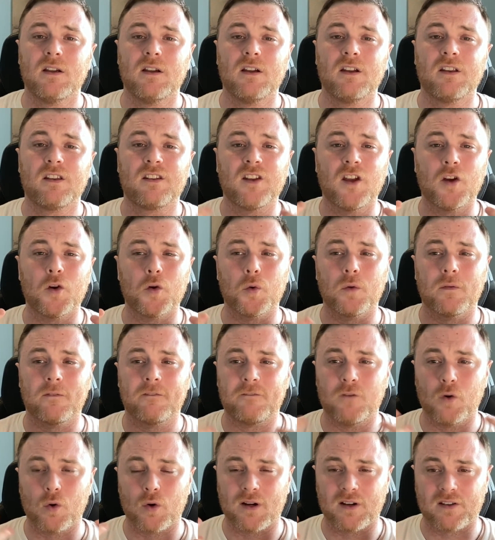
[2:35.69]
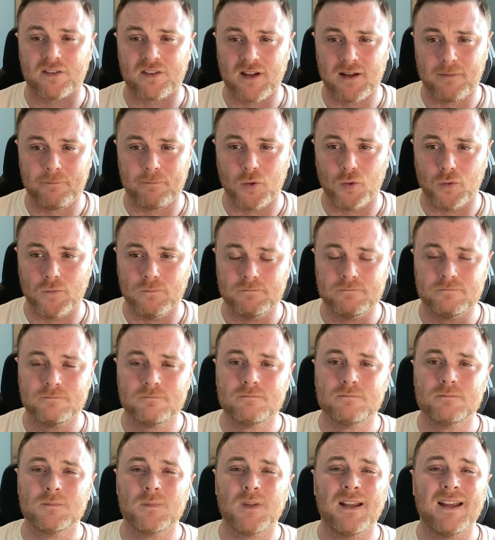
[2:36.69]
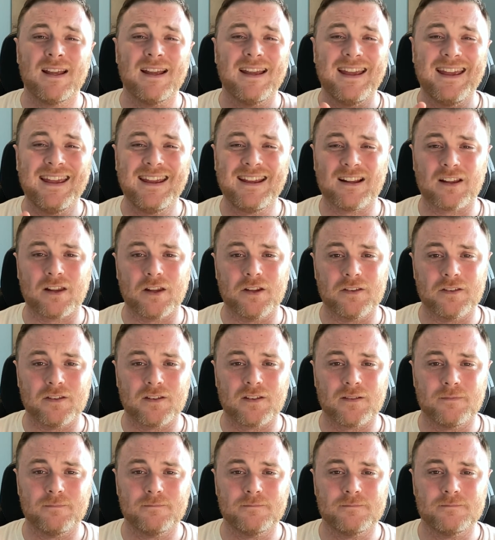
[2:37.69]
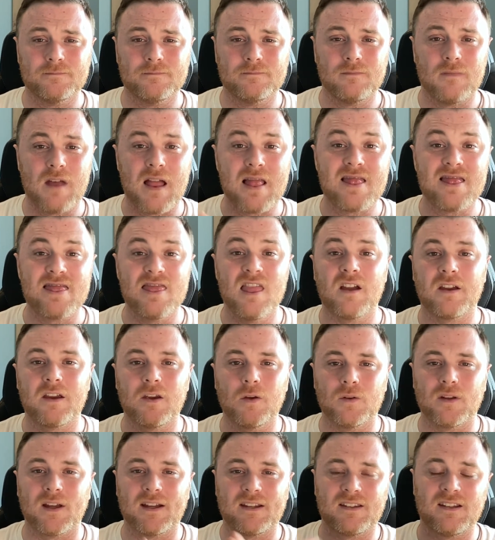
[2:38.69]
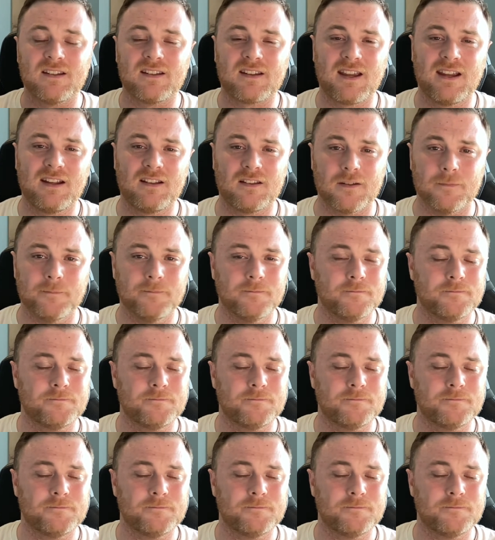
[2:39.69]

So, for example, England, the United Kingdom,